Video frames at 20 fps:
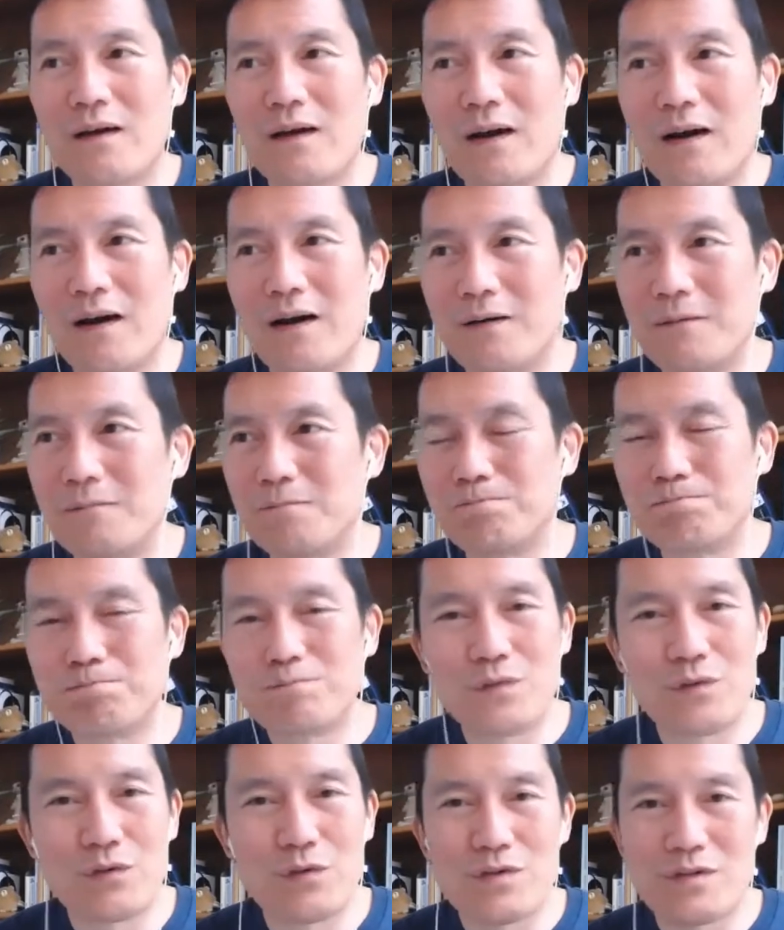um,
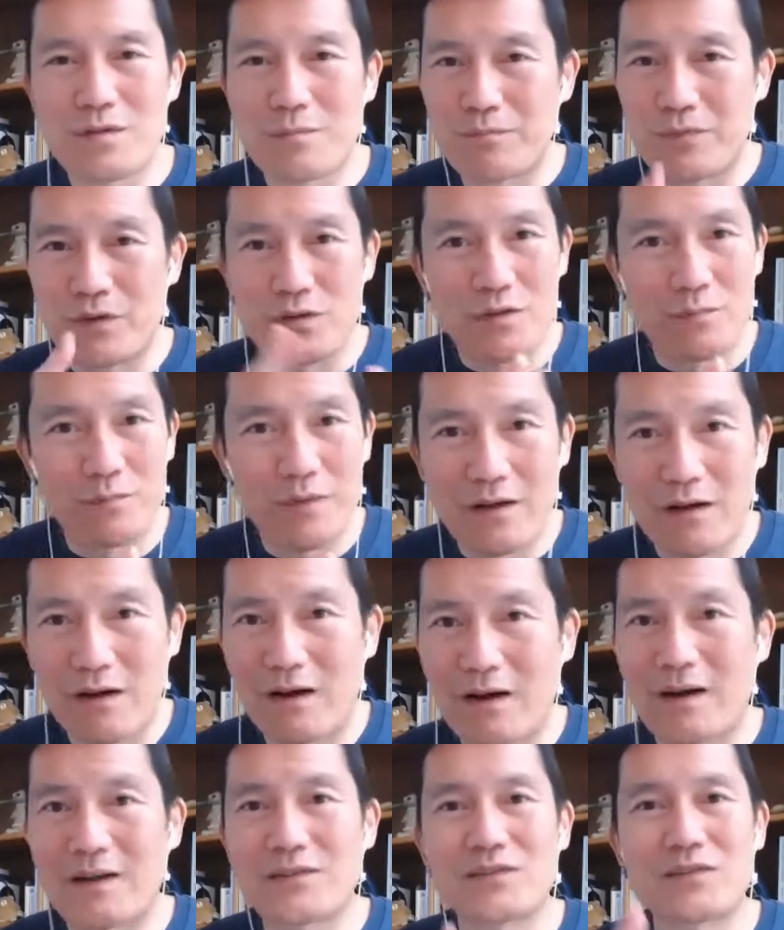there's a there's a big
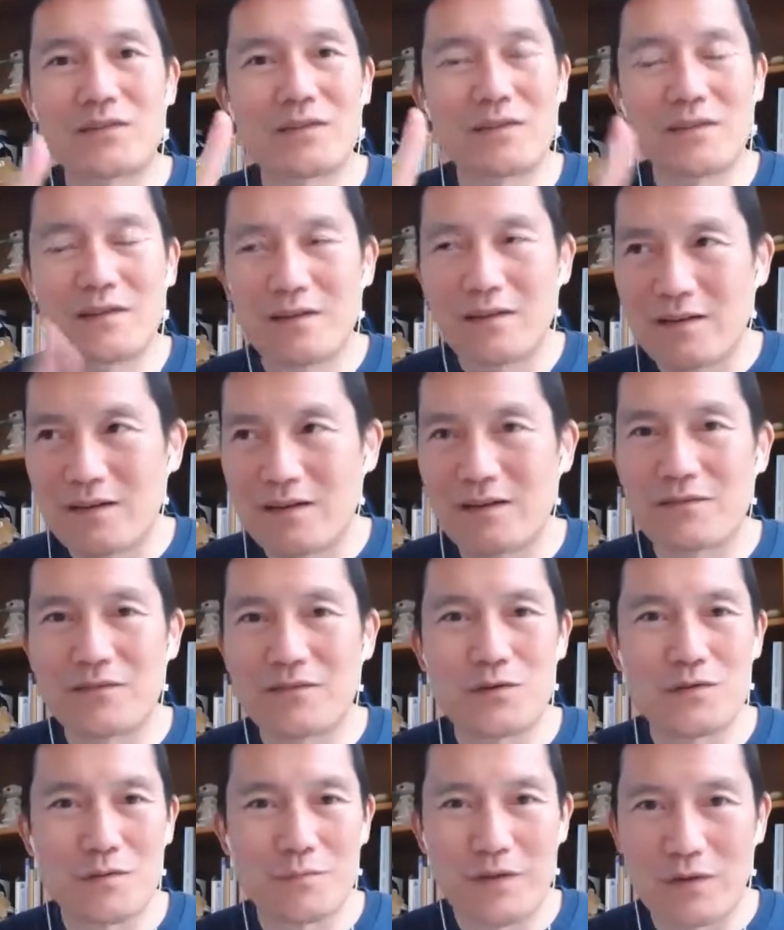cost uh,
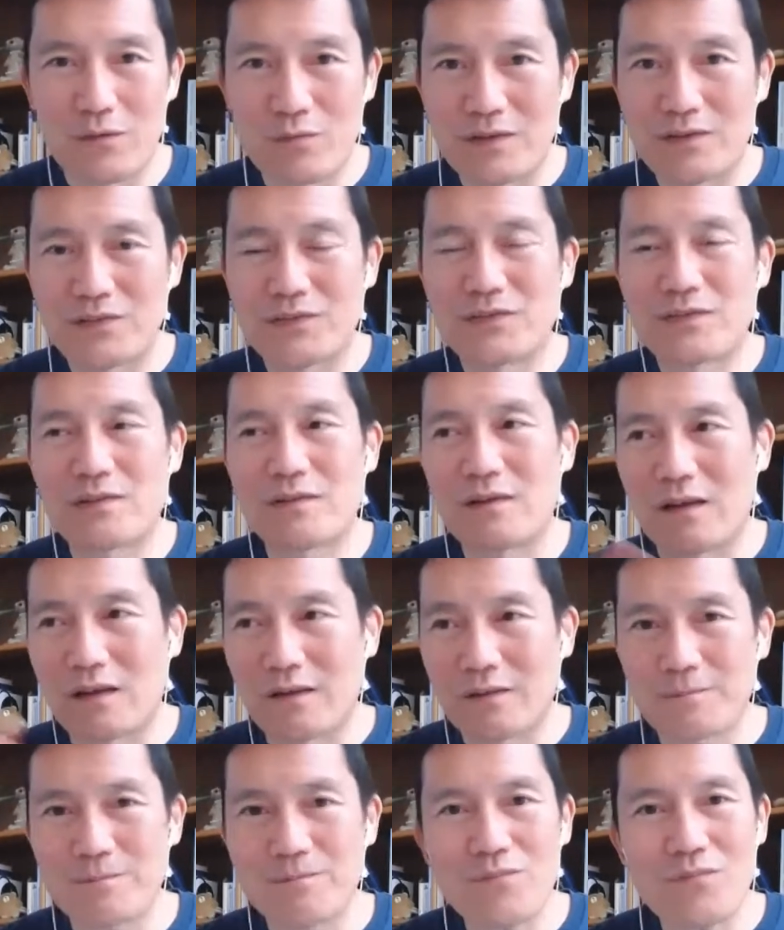there's a big risk
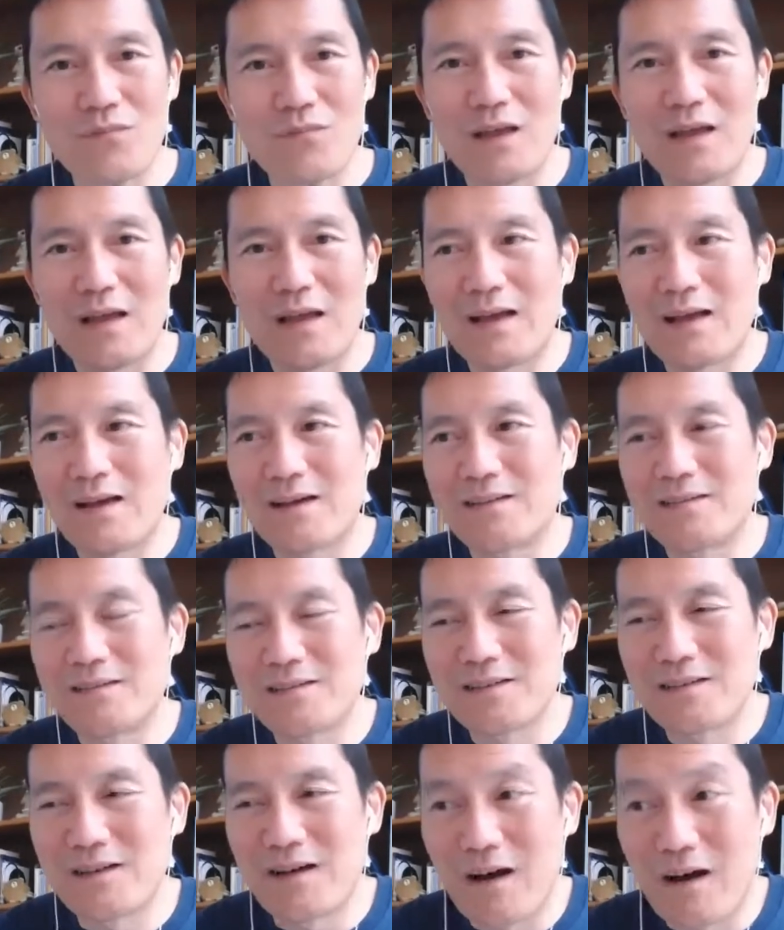and
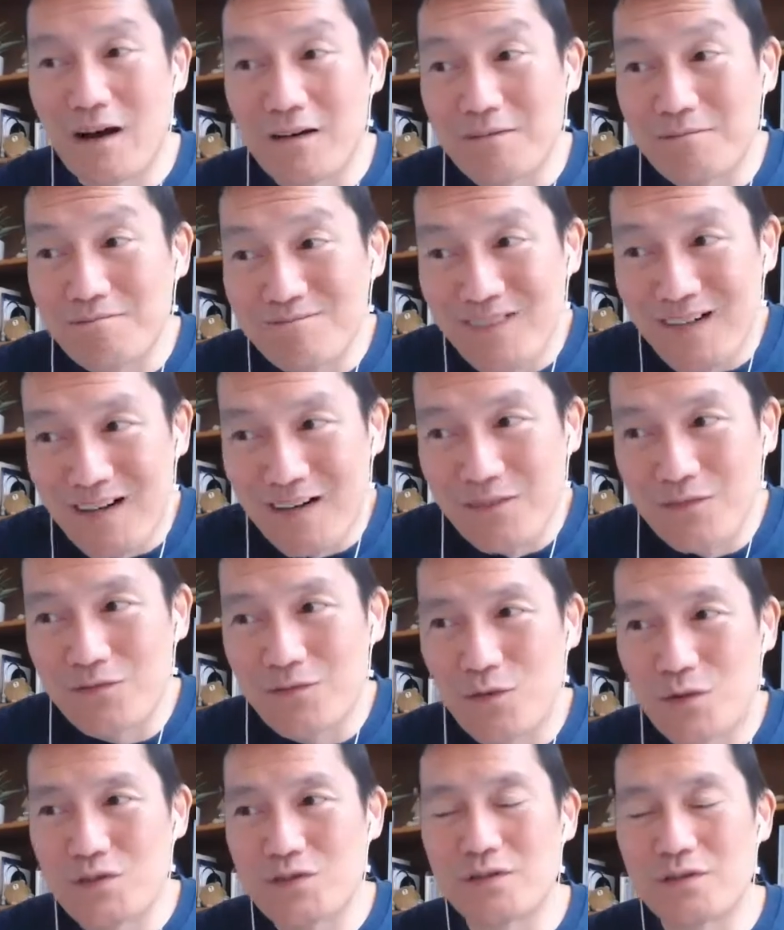
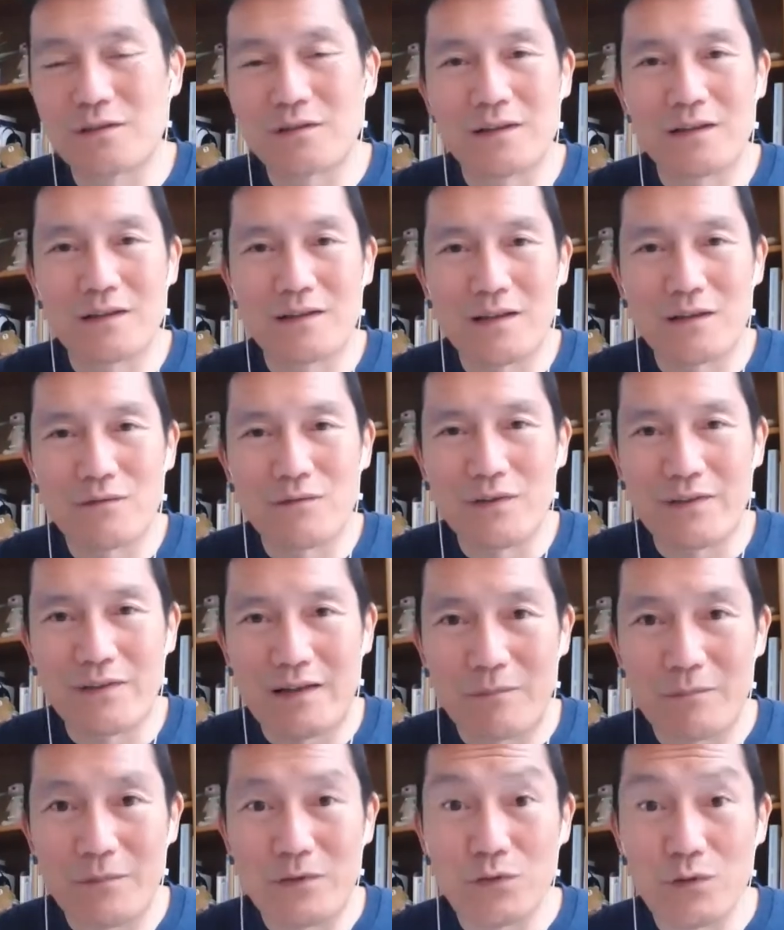unfortunately given that
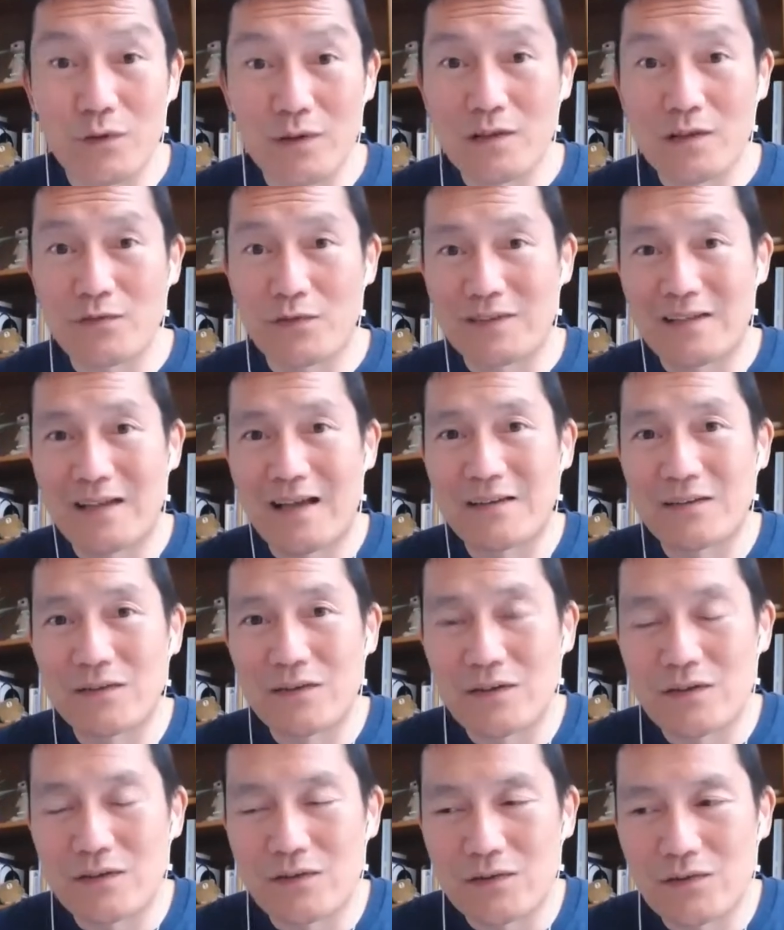i've been doing this for 10
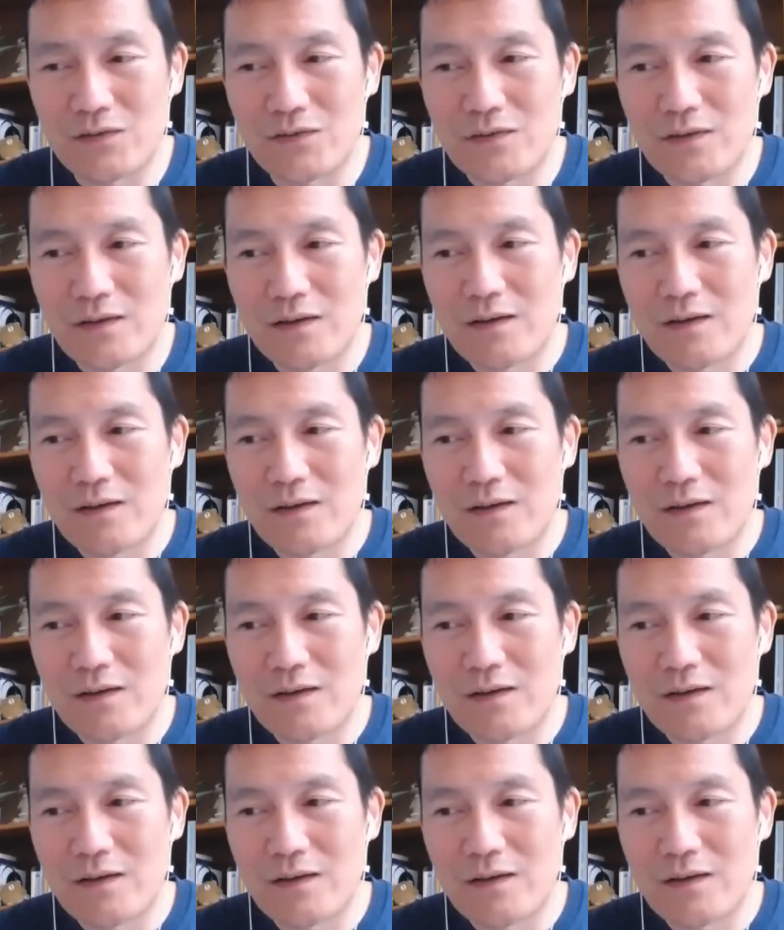years